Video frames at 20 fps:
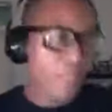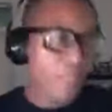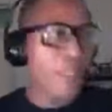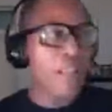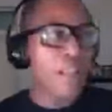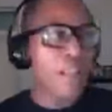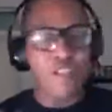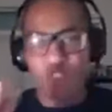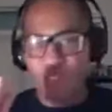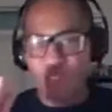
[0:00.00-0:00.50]

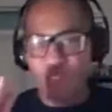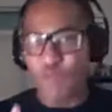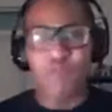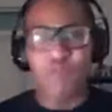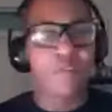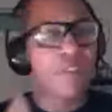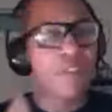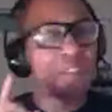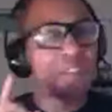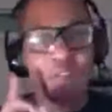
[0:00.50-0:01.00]
So
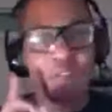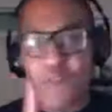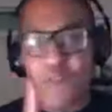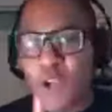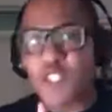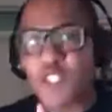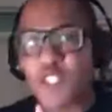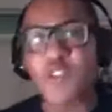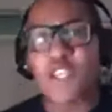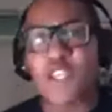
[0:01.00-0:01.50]
the first
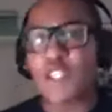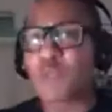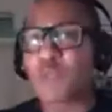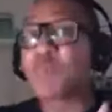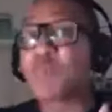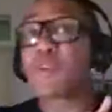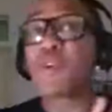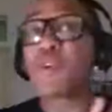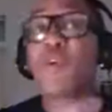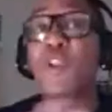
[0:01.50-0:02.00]
thing is
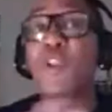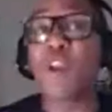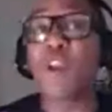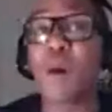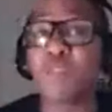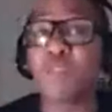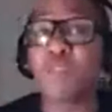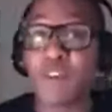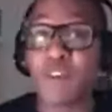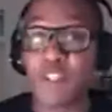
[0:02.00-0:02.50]
purely
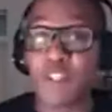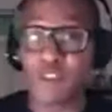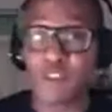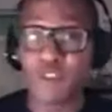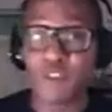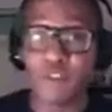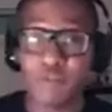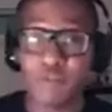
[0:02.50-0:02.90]
observational,